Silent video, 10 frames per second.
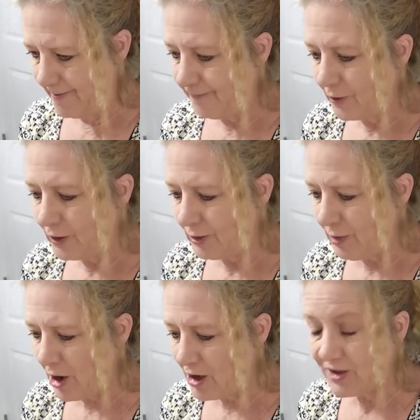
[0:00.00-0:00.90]
Full to
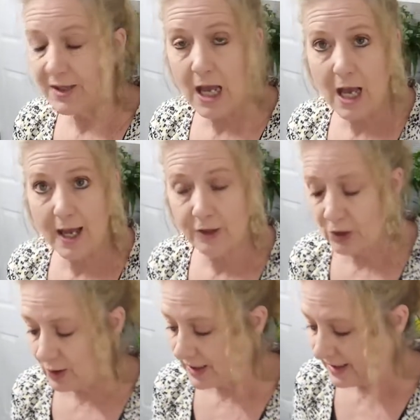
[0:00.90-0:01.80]
part sun,
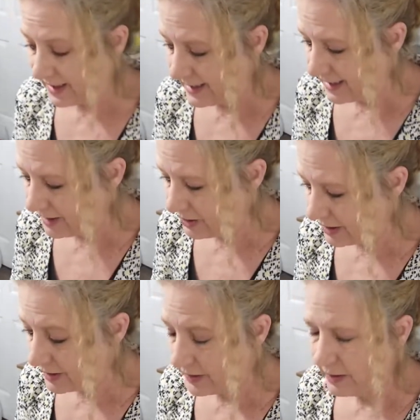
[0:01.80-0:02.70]
2 to 6
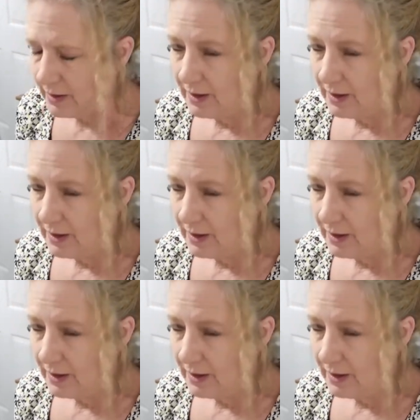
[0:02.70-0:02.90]
inches.